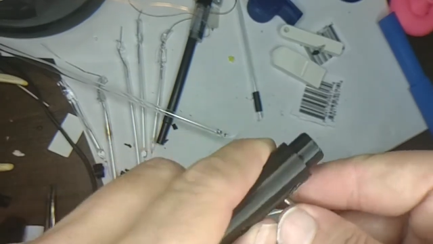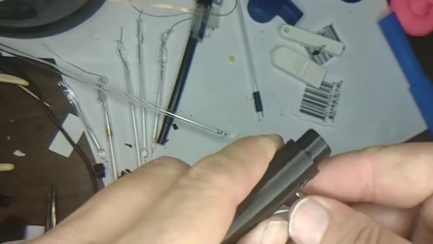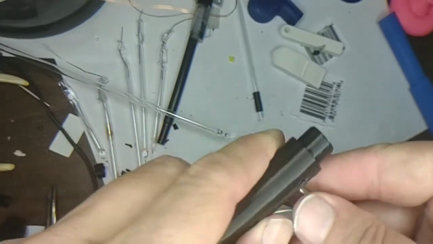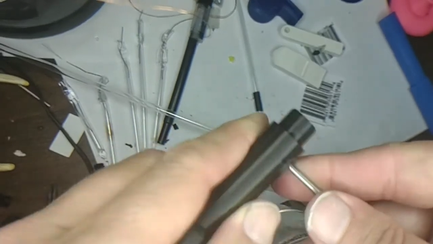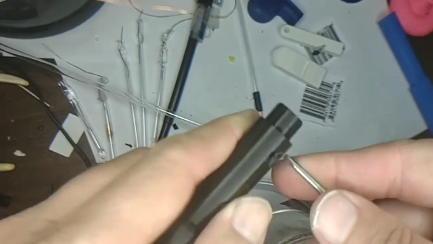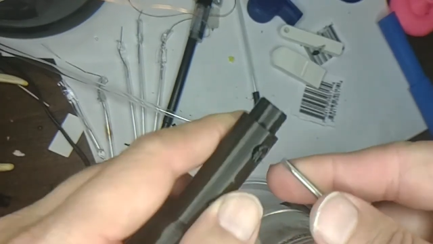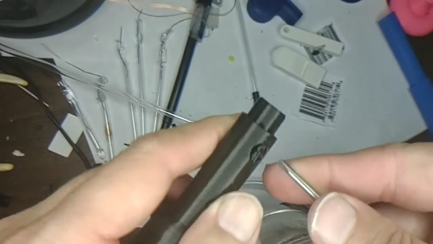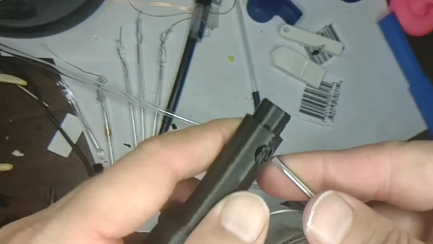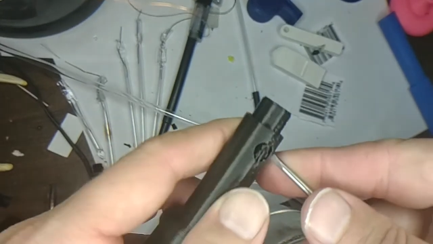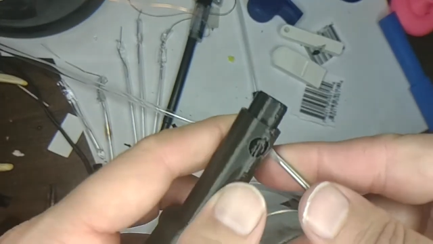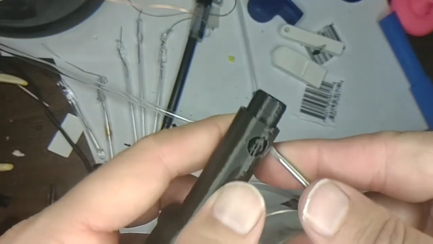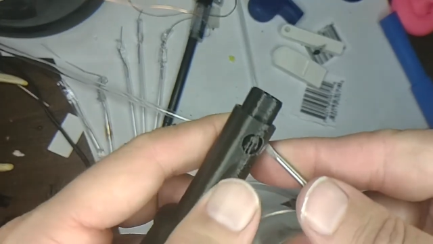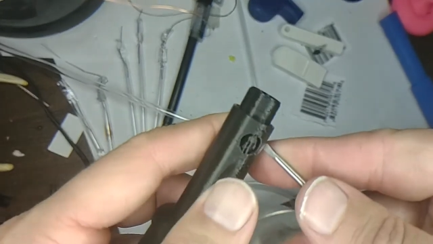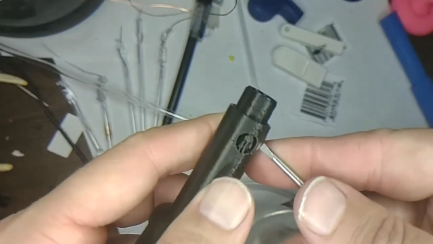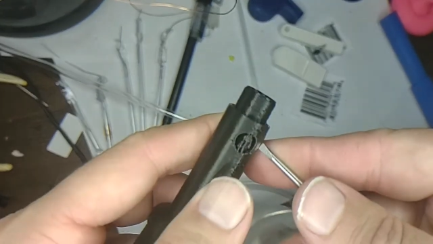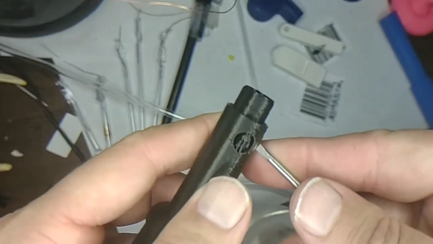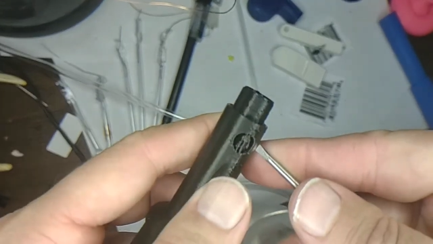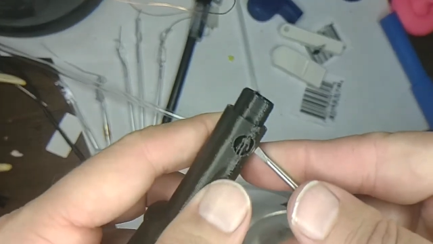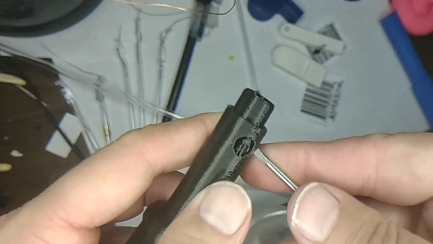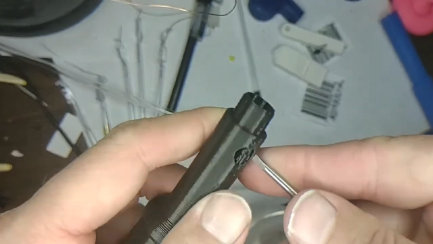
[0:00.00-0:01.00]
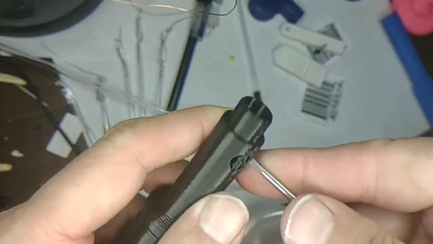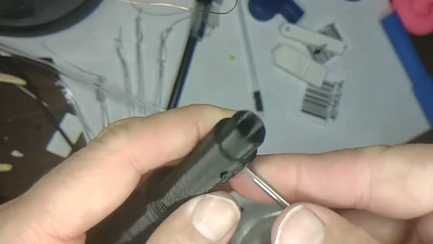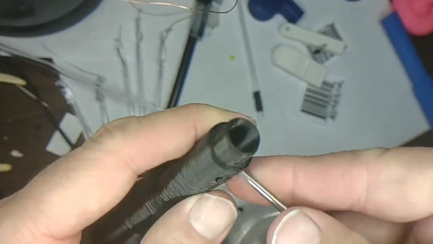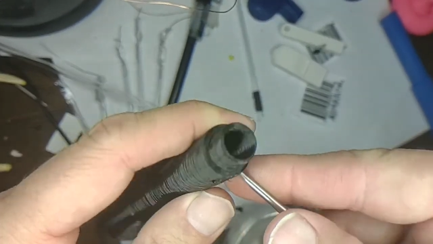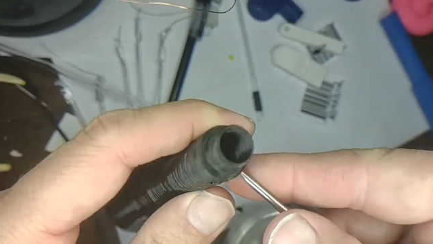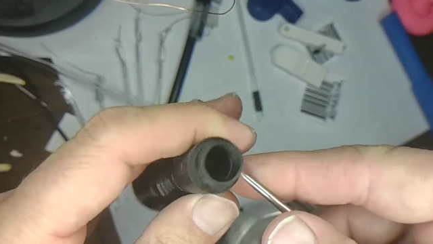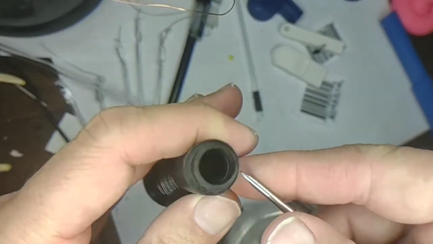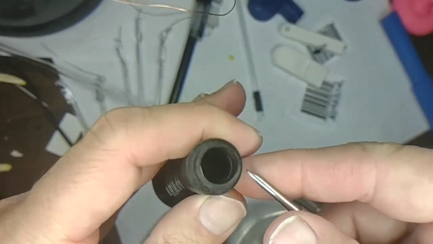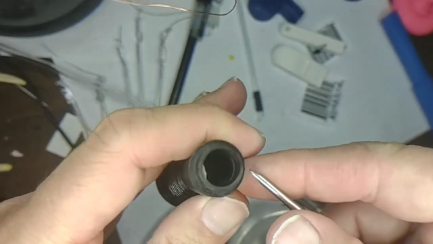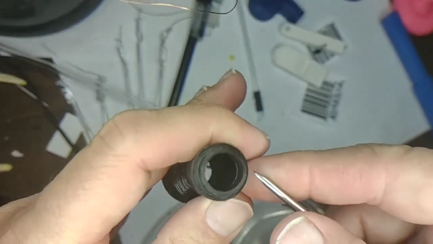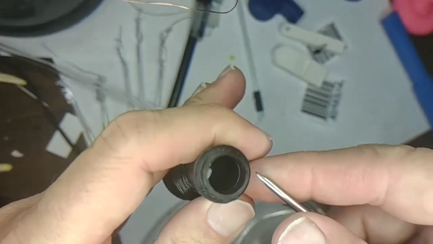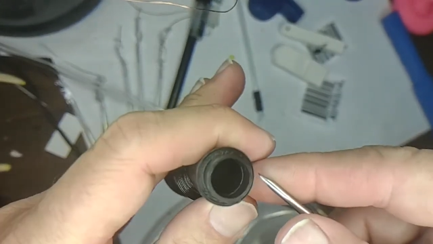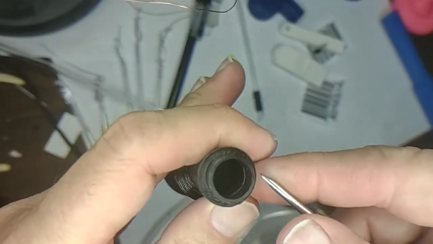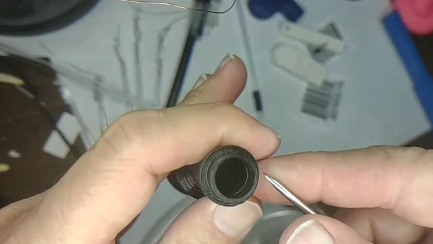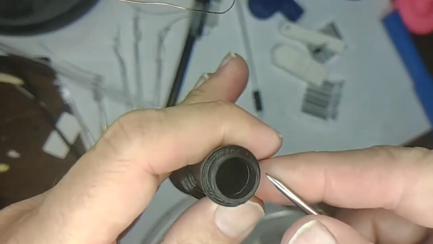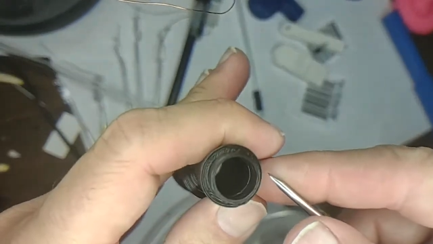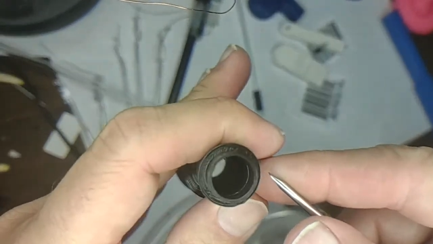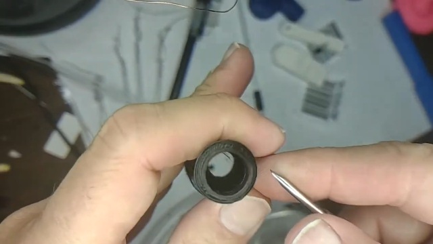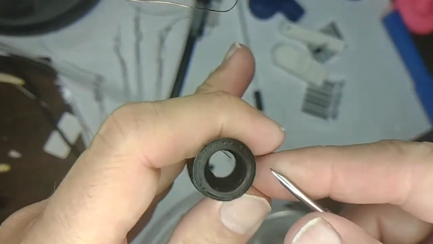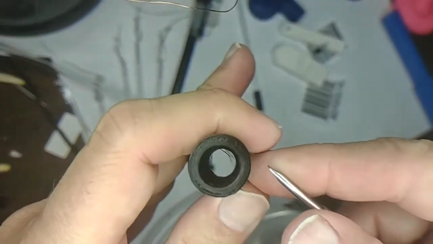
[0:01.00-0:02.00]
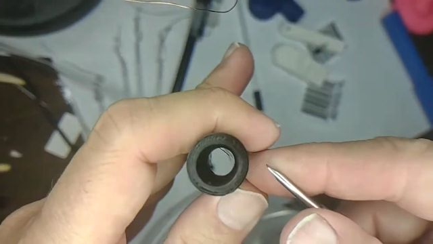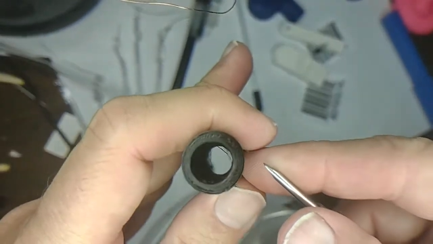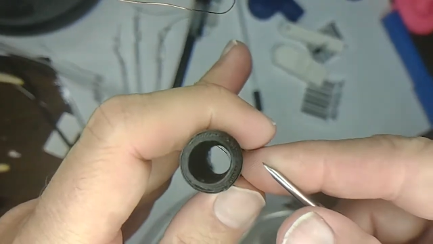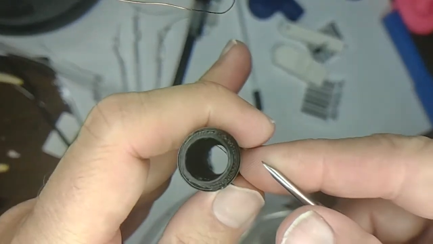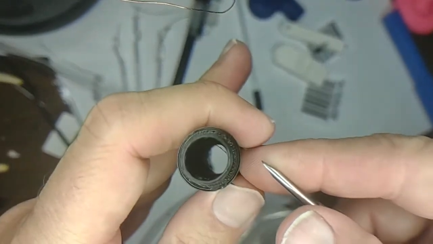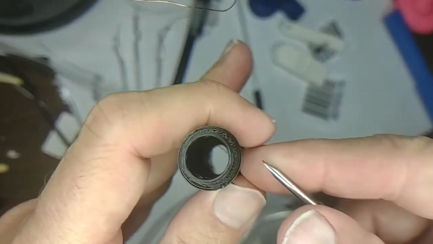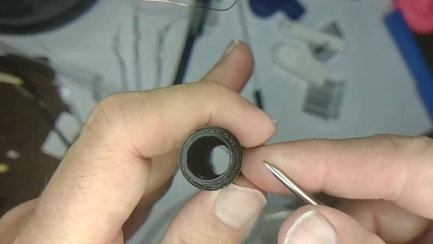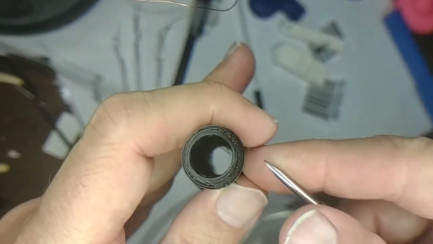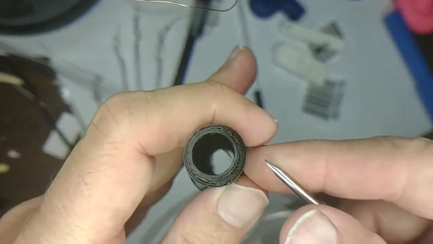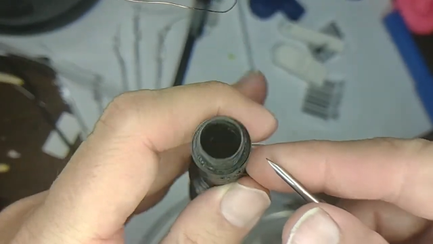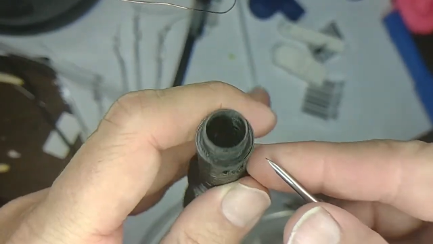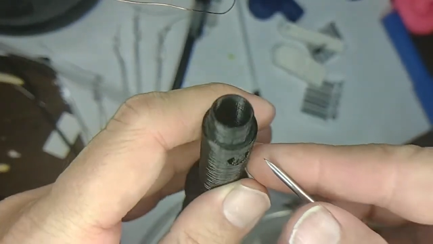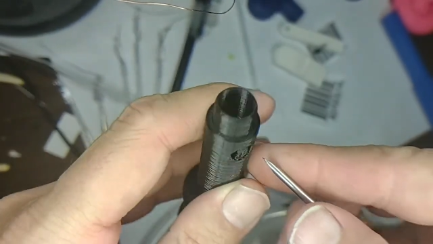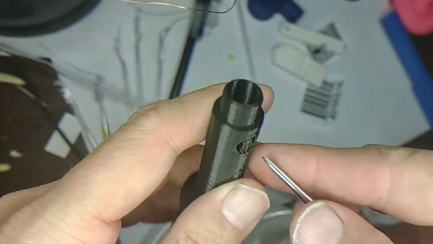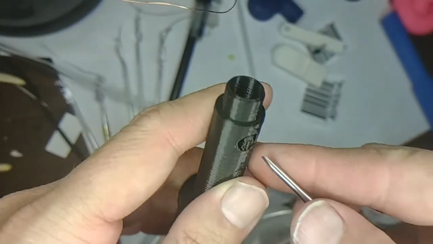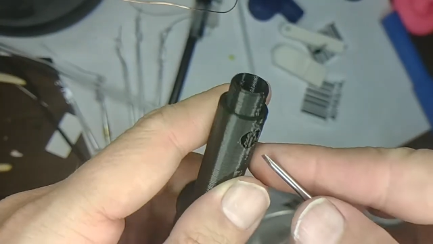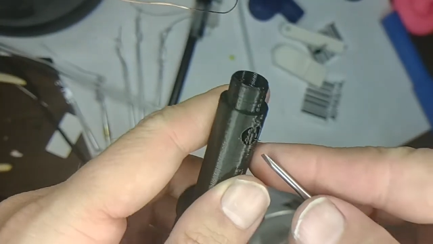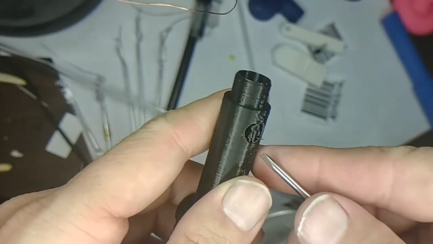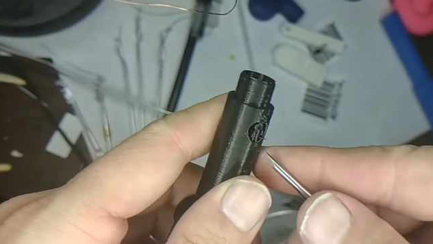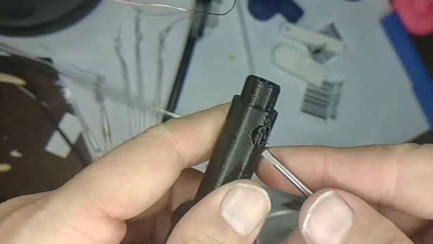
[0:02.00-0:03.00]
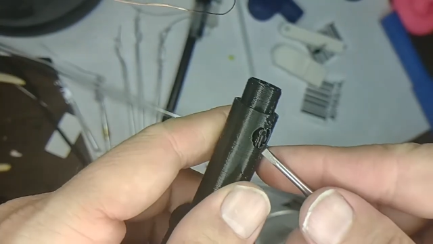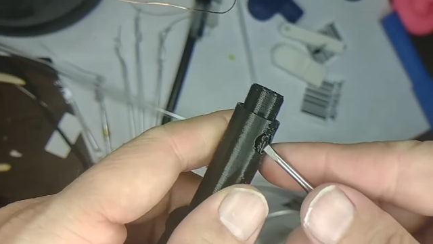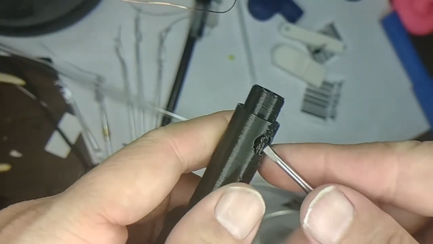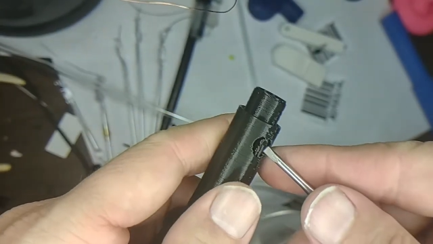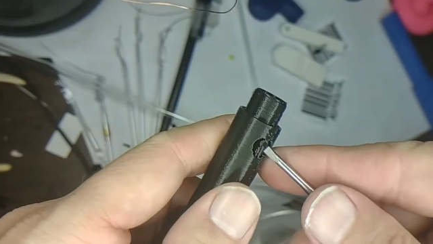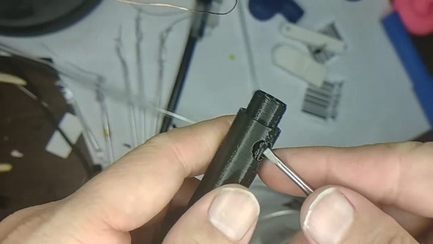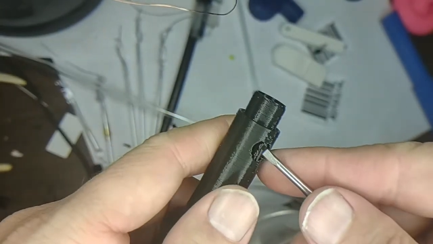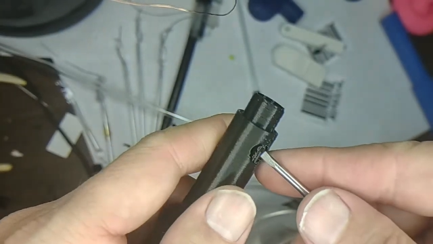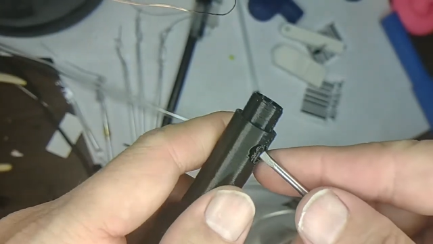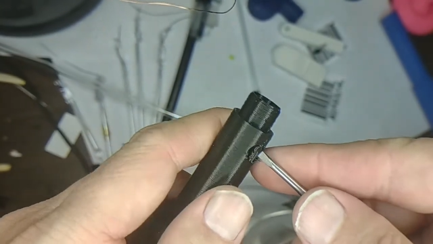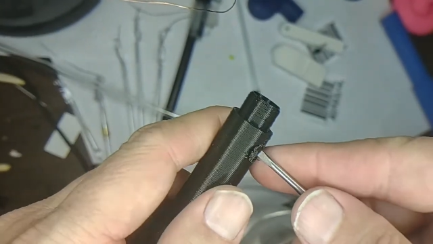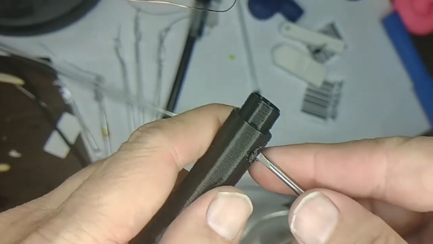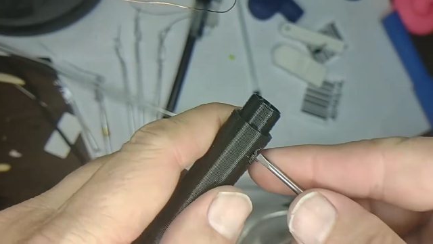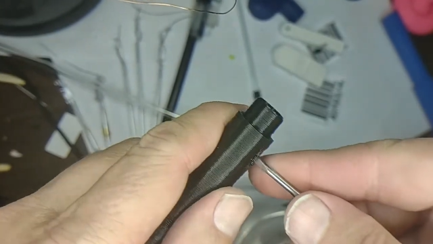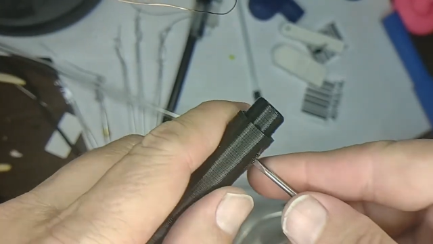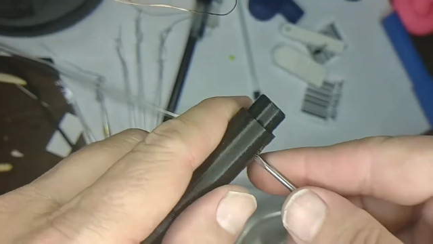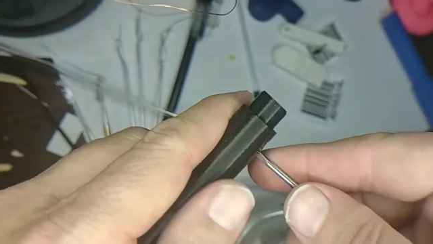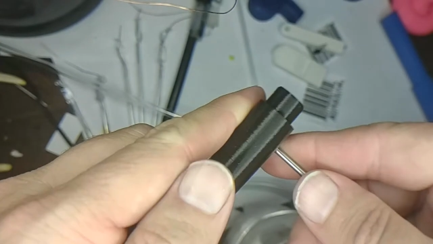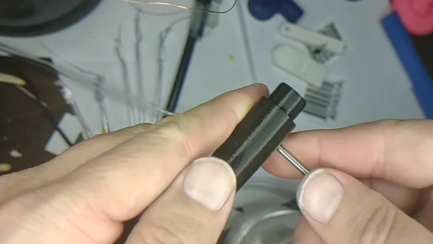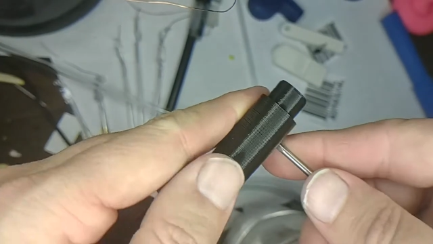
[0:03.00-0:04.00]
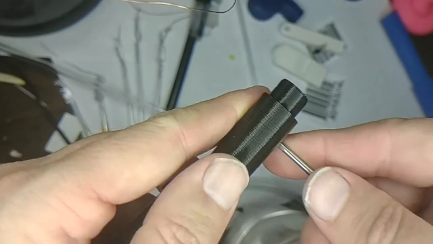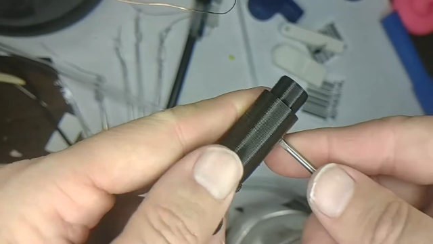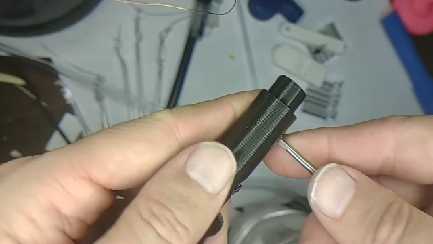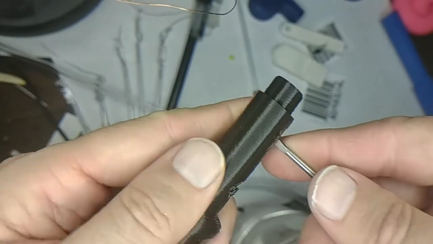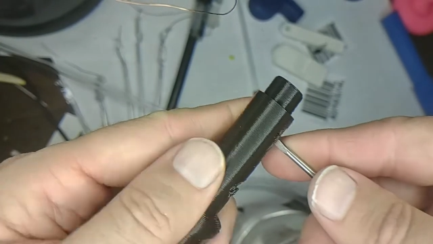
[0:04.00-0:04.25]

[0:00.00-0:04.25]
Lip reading: Nobody's mouth can be seen.